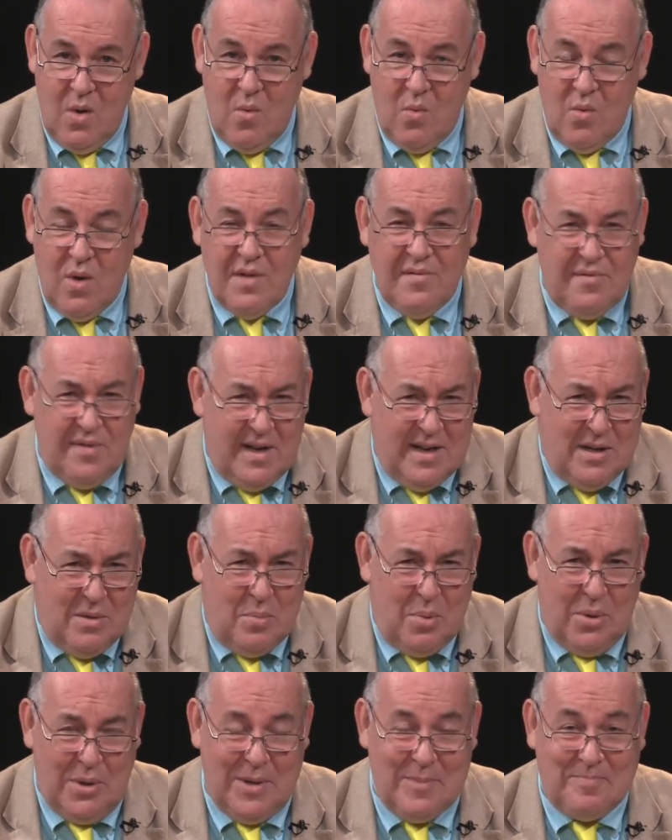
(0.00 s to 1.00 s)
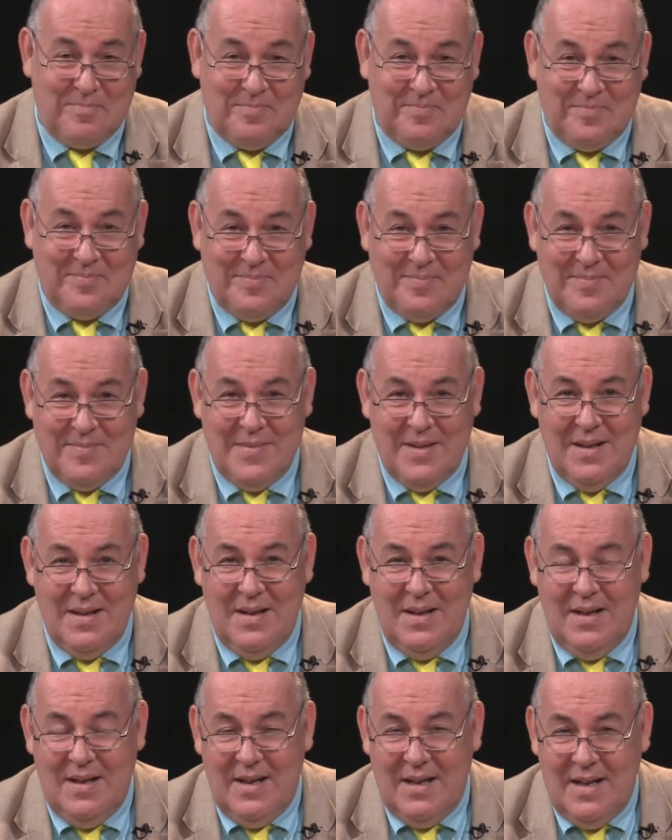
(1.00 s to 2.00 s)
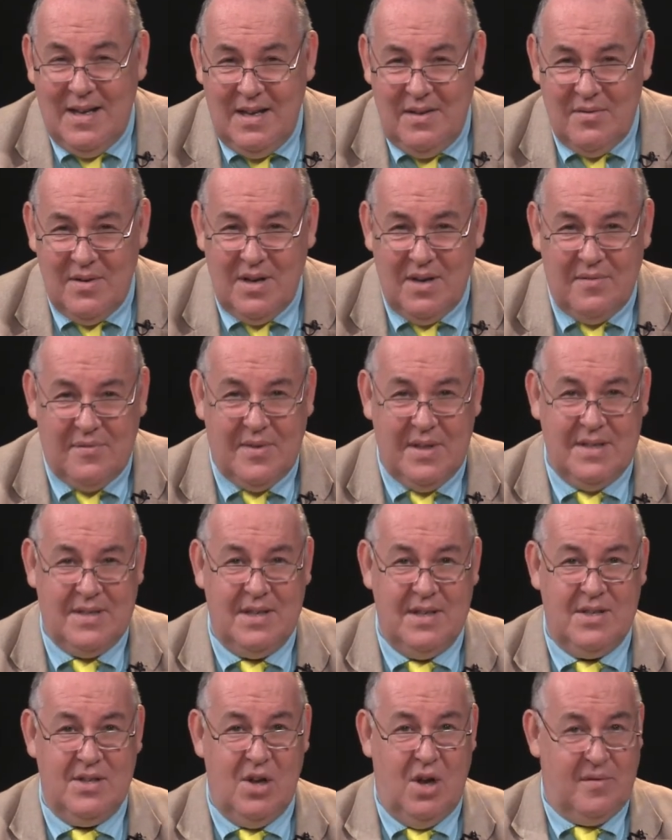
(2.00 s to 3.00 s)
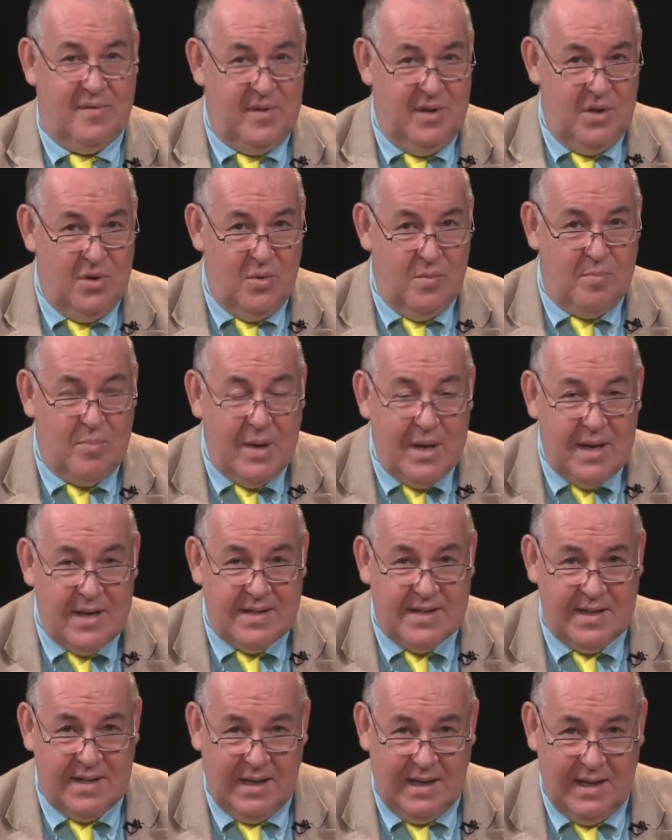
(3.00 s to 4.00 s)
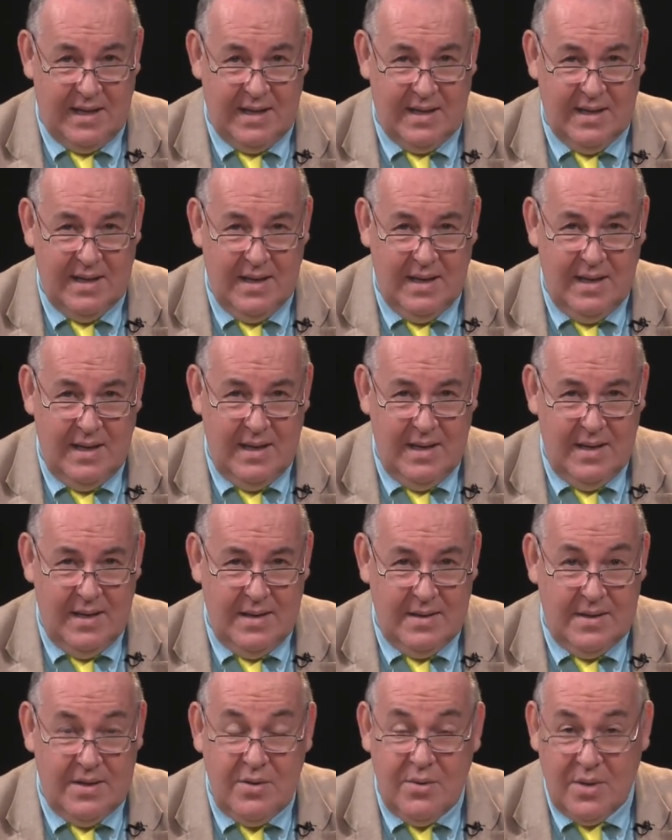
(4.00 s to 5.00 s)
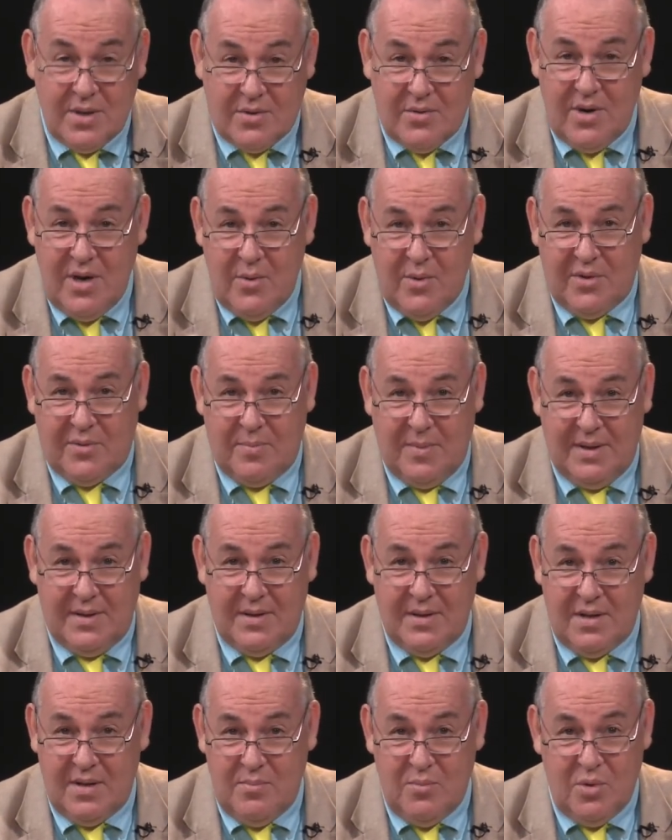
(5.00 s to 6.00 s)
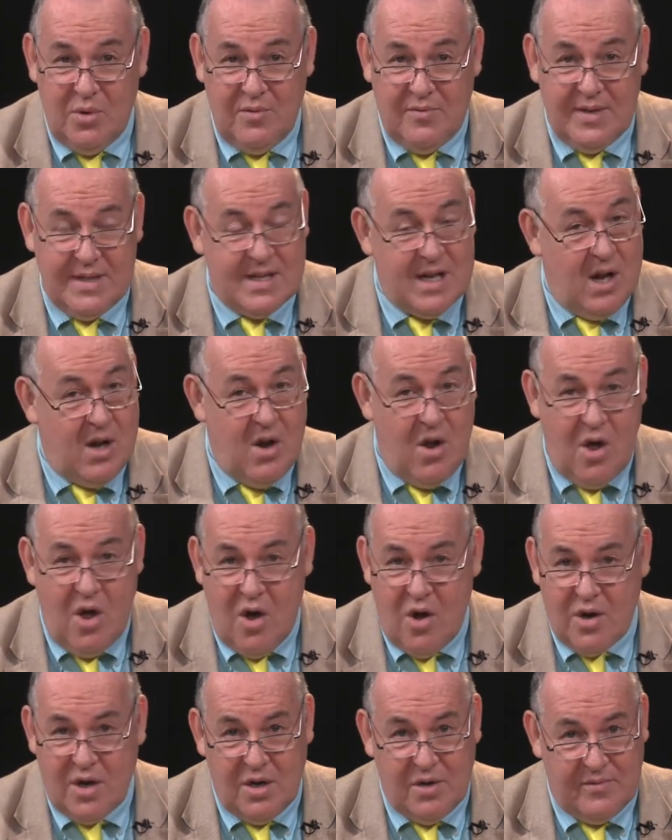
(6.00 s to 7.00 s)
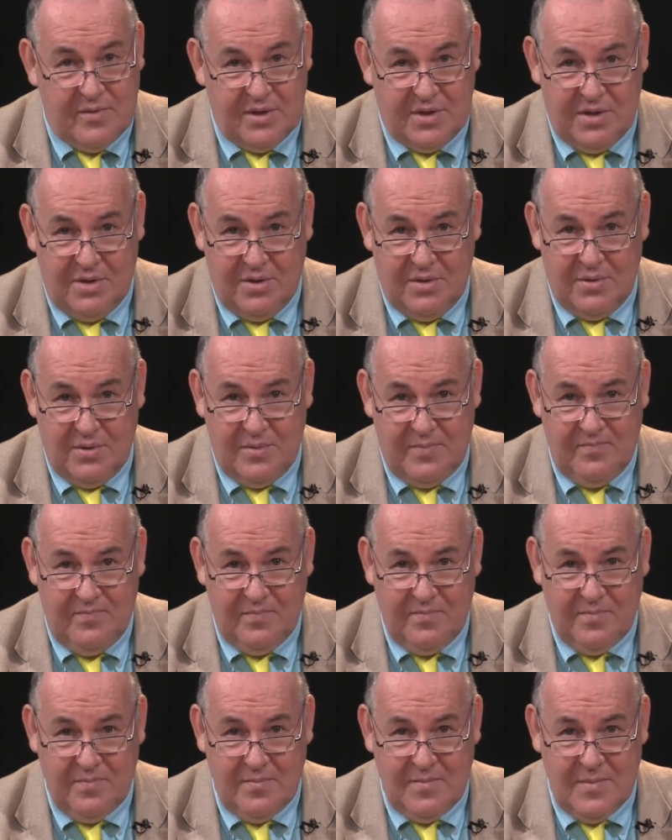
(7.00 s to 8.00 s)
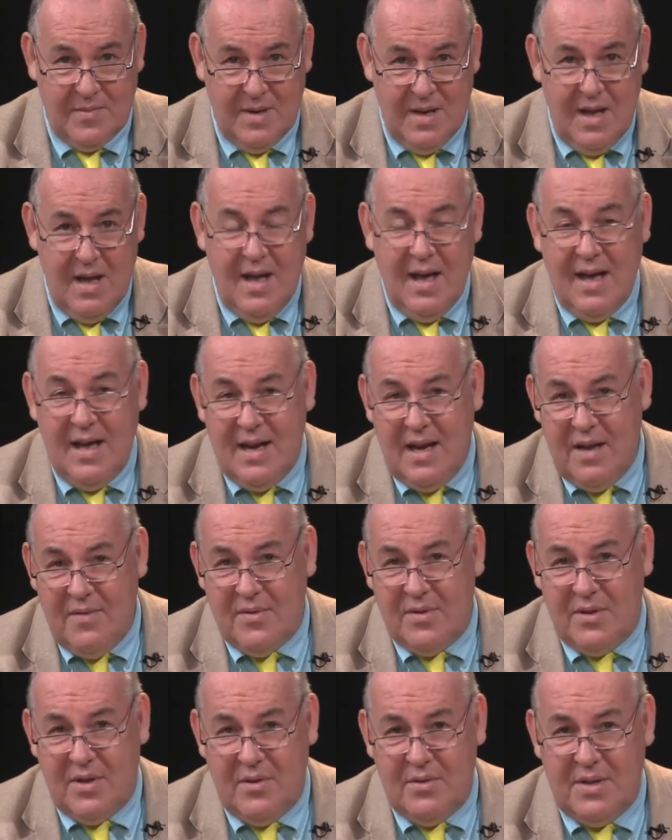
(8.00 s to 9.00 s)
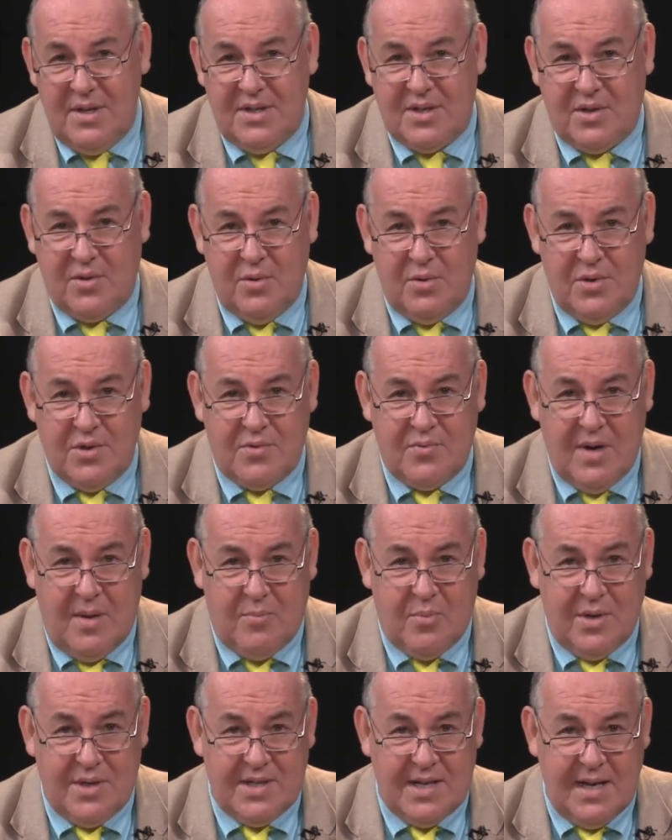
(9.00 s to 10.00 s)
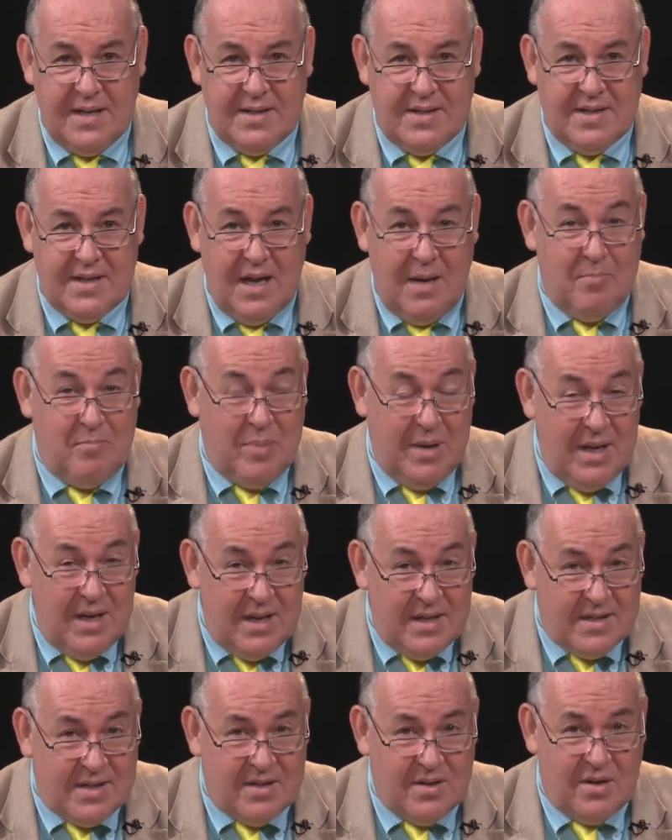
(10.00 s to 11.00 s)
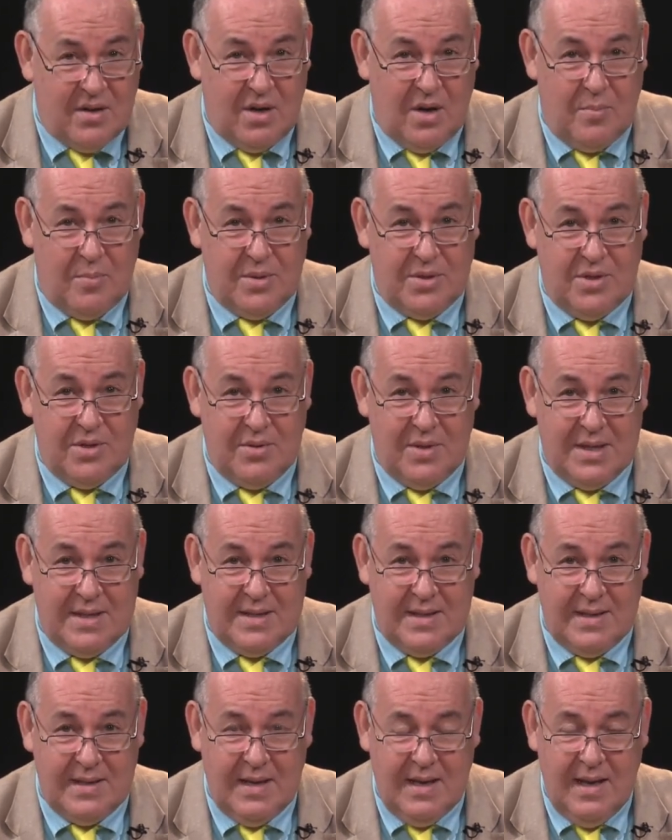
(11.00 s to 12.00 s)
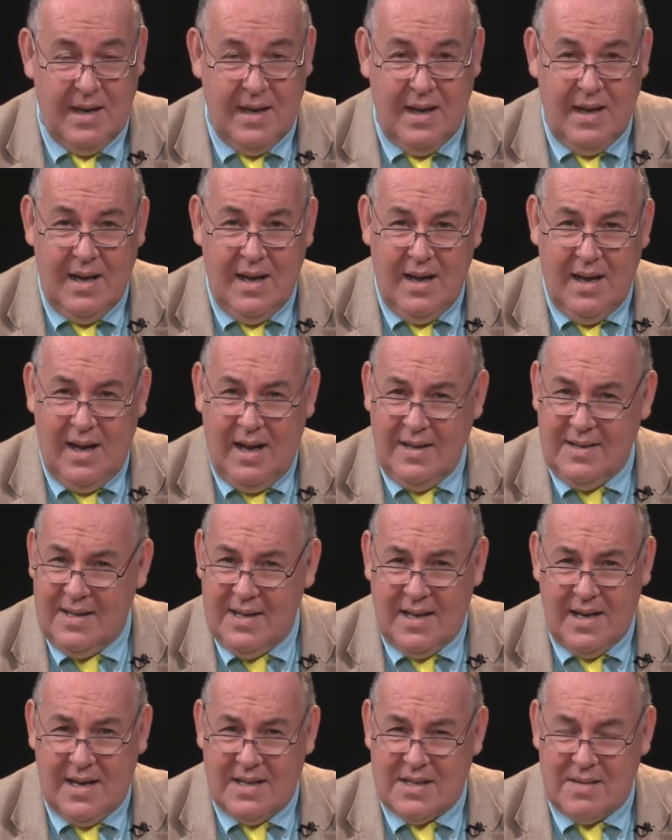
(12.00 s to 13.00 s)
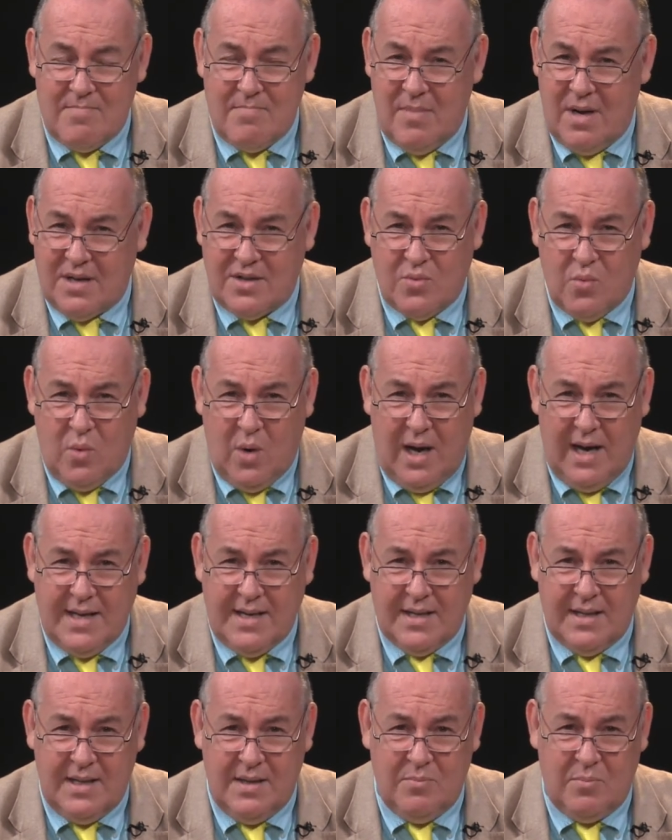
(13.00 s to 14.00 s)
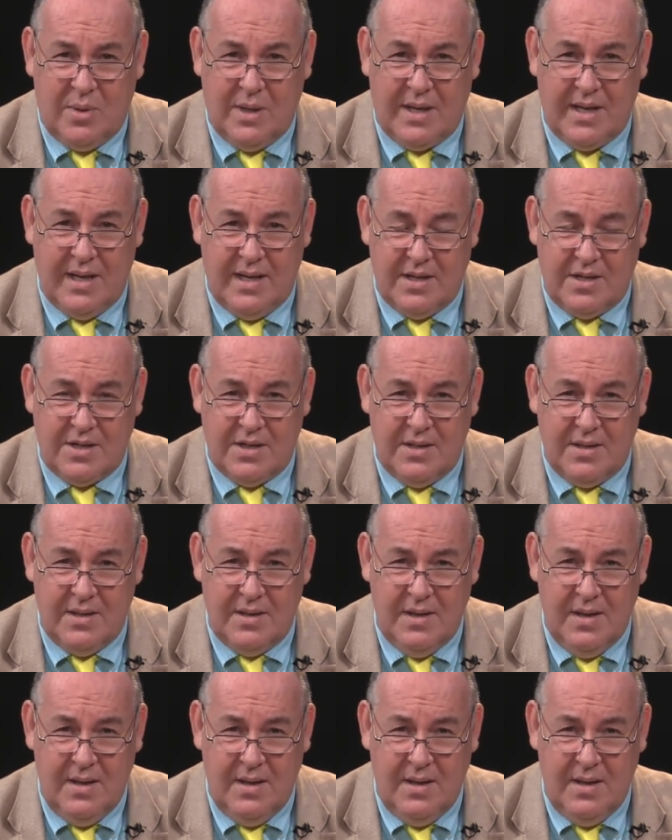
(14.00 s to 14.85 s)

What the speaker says: One final point. Even if this is not for you personally, do you agree with me that the move is long overdue? And even though this course represents a personal opportunity, I think it has a much wider implication.